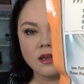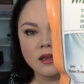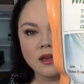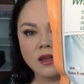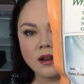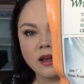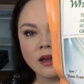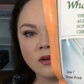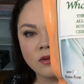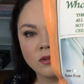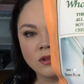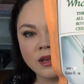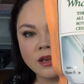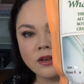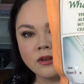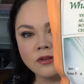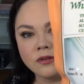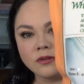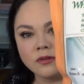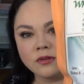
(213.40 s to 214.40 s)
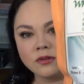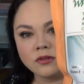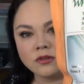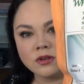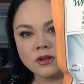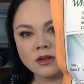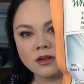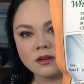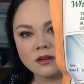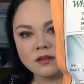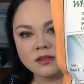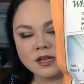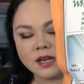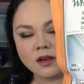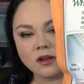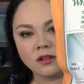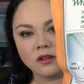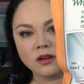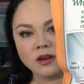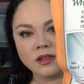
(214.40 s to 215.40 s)
And I will let you
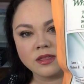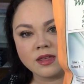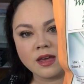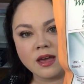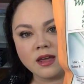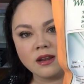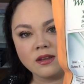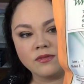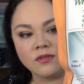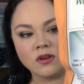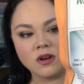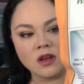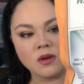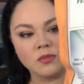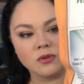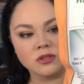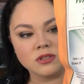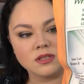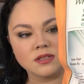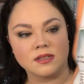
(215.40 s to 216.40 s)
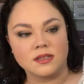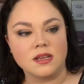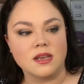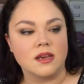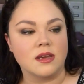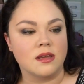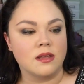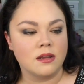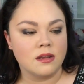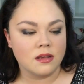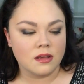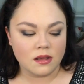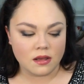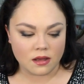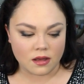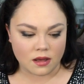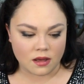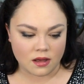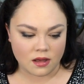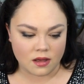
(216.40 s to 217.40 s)
take a look at that if you're able to see it.
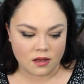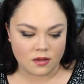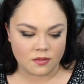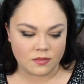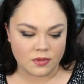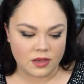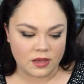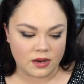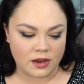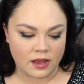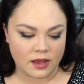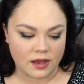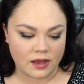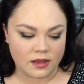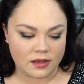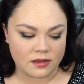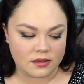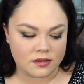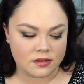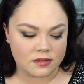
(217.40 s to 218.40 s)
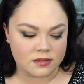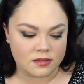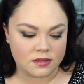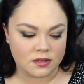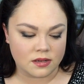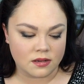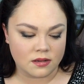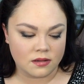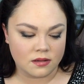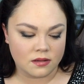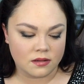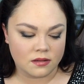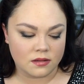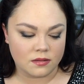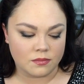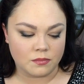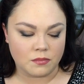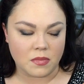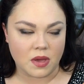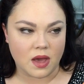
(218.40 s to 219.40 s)
Um, it has,
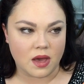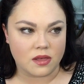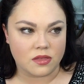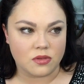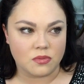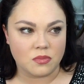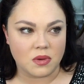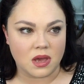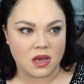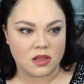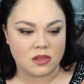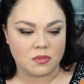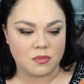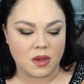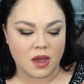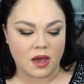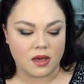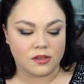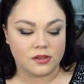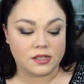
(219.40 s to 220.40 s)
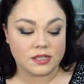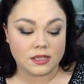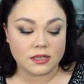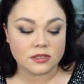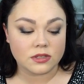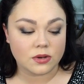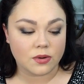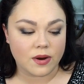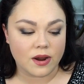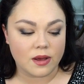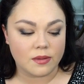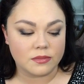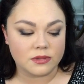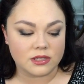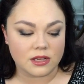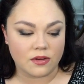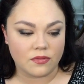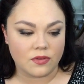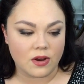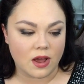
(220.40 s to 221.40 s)
math, math, math, six
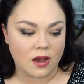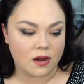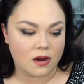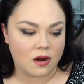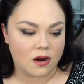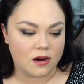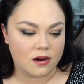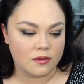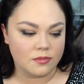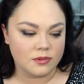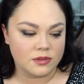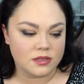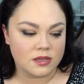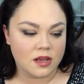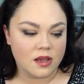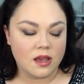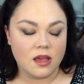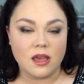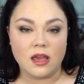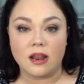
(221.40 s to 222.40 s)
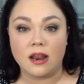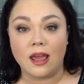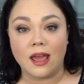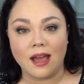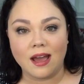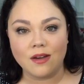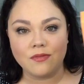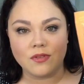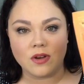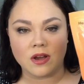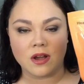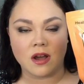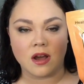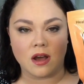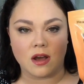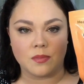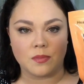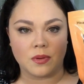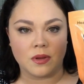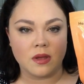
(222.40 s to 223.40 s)
grams of net carbs and half a
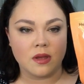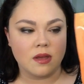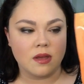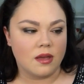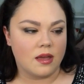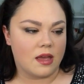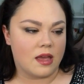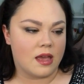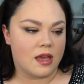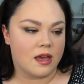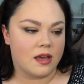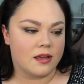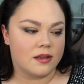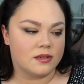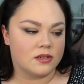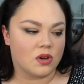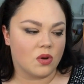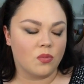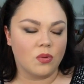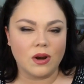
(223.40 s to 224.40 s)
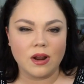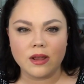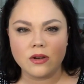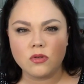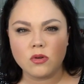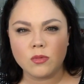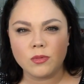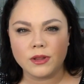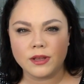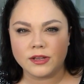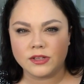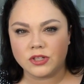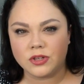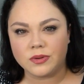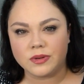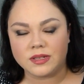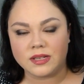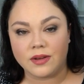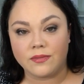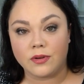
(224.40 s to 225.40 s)
cup and what I normally
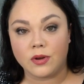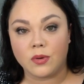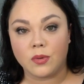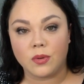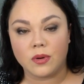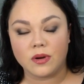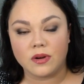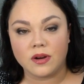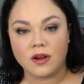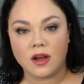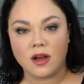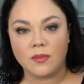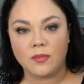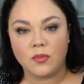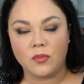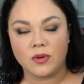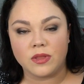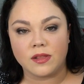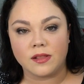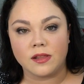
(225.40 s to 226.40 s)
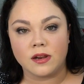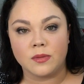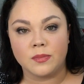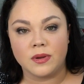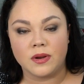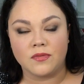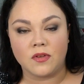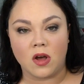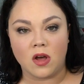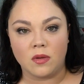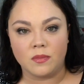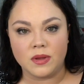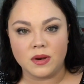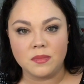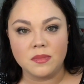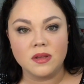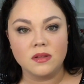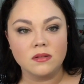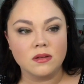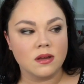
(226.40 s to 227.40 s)
do is have a quarter cup with a little bit of
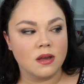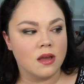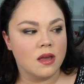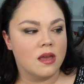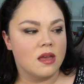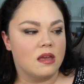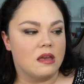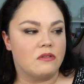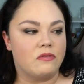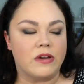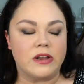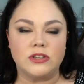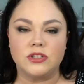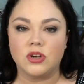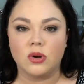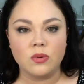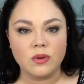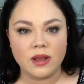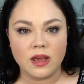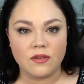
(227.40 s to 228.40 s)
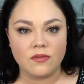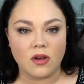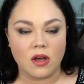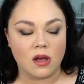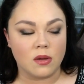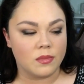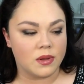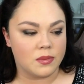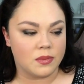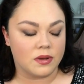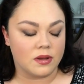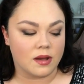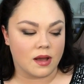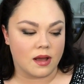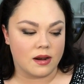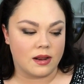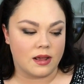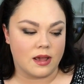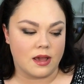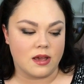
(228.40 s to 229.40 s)
almond milk. If I don't have almond milk
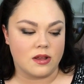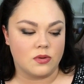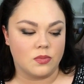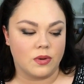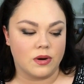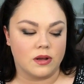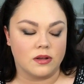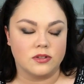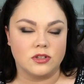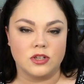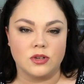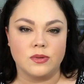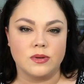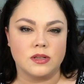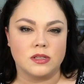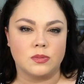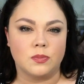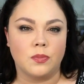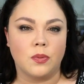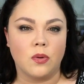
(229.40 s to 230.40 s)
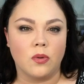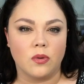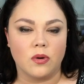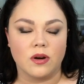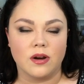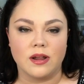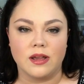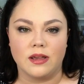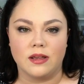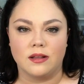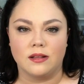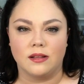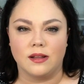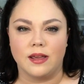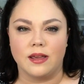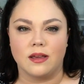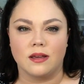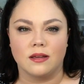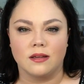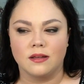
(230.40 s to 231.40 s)
on hand, what I'll do is pour in
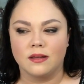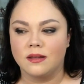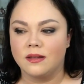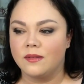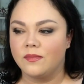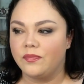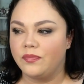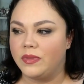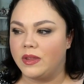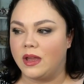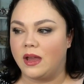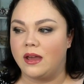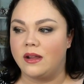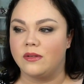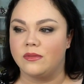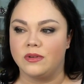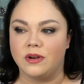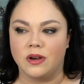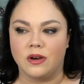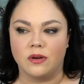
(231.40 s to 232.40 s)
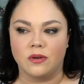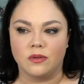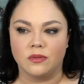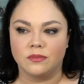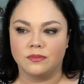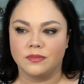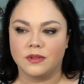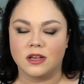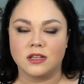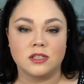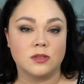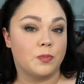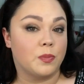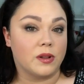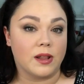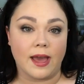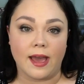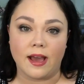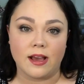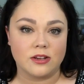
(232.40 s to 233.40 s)
like I don't know, a
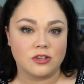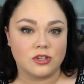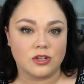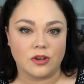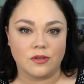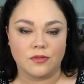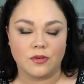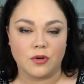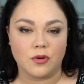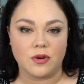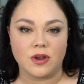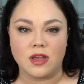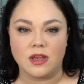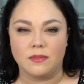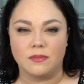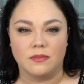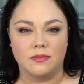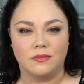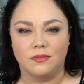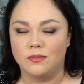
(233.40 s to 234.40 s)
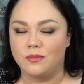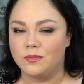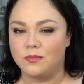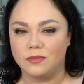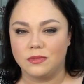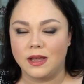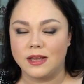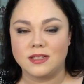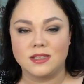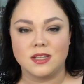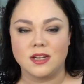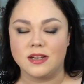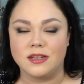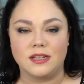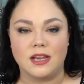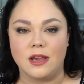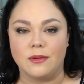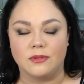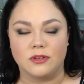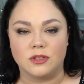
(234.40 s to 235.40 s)
splash of cream, less than a
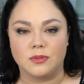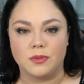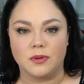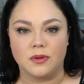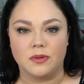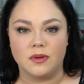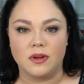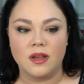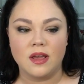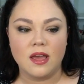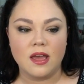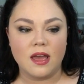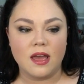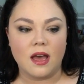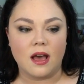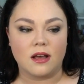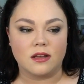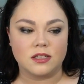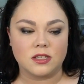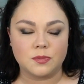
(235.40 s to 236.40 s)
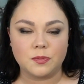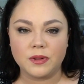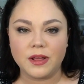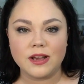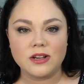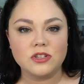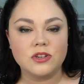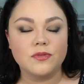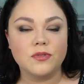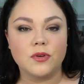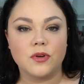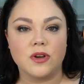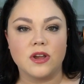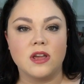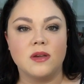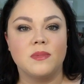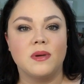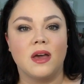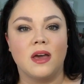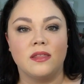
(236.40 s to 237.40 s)
tablespoon. A splash of
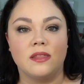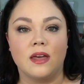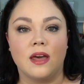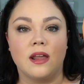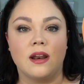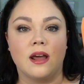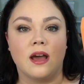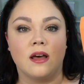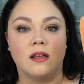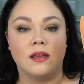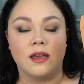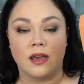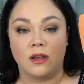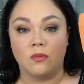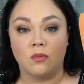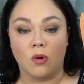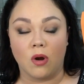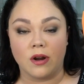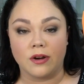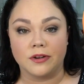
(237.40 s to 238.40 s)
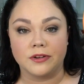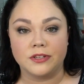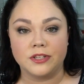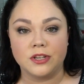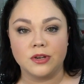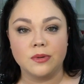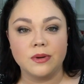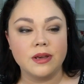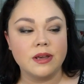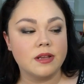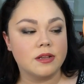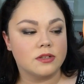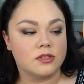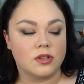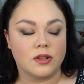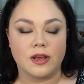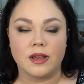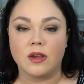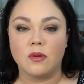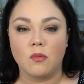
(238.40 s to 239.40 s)
cream and then I'll add water to it
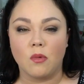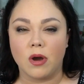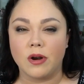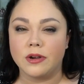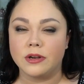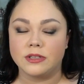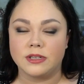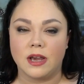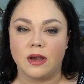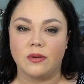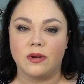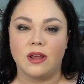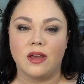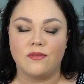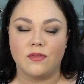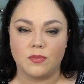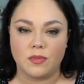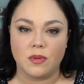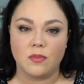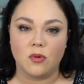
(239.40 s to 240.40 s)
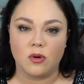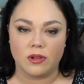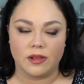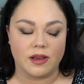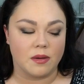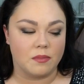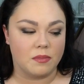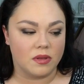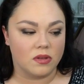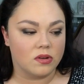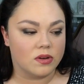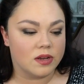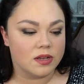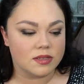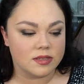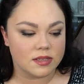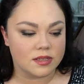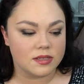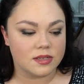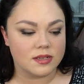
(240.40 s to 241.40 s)
so that I can water it down and have it be more milk
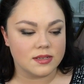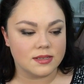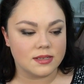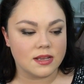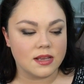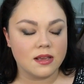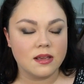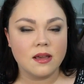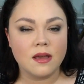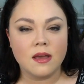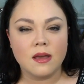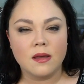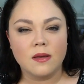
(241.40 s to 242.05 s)
consistency.